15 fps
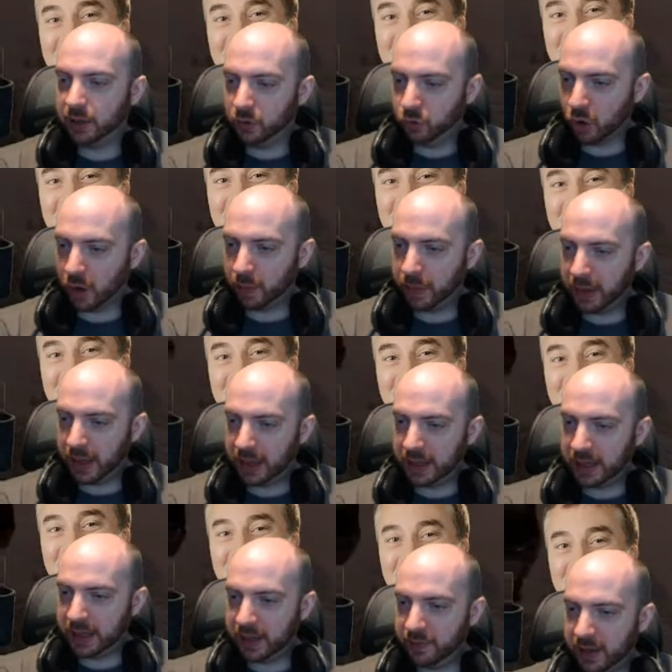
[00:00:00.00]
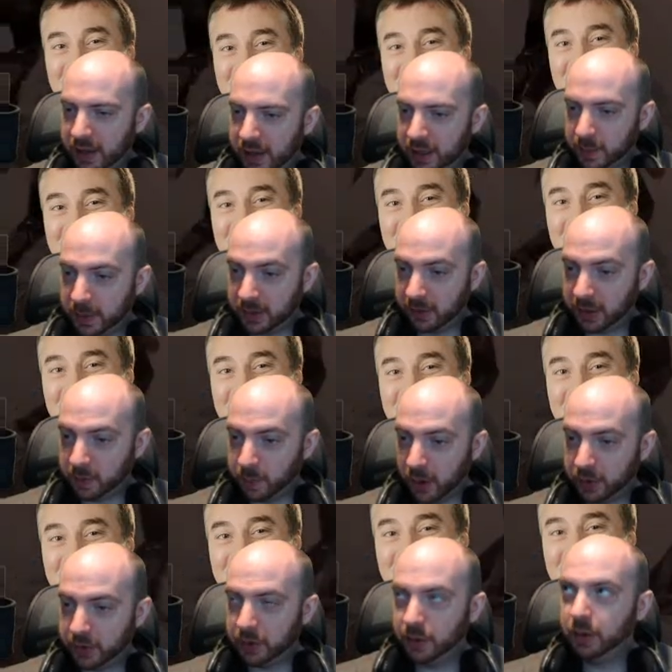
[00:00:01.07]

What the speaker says: drop and leave in a specific spot?